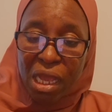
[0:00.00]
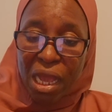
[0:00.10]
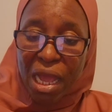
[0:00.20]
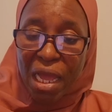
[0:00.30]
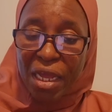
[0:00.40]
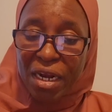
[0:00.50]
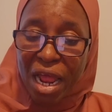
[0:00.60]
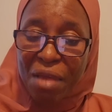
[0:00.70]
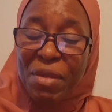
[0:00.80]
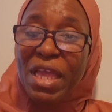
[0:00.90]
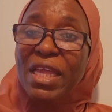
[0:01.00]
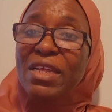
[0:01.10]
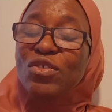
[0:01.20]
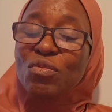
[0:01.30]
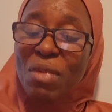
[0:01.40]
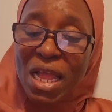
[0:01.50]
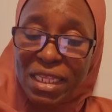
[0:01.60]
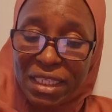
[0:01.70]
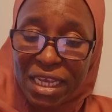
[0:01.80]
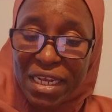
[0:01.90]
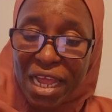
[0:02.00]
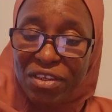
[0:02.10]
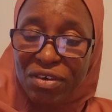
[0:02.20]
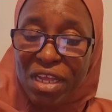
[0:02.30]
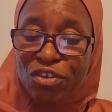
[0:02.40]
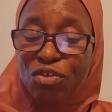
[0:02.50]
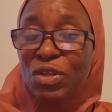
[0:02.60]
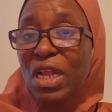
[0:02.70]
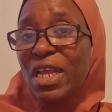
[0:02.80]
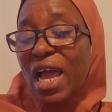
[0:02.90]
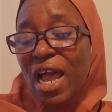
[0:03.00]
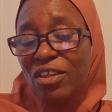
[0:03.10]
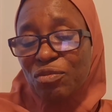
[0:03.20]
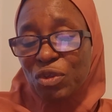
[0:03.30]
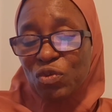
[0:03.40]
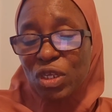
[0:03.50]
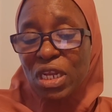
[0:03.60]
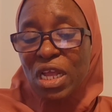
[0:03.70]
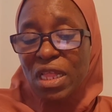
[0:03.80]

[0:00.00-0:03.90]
crime against humanity in Nigeria is usually hatched between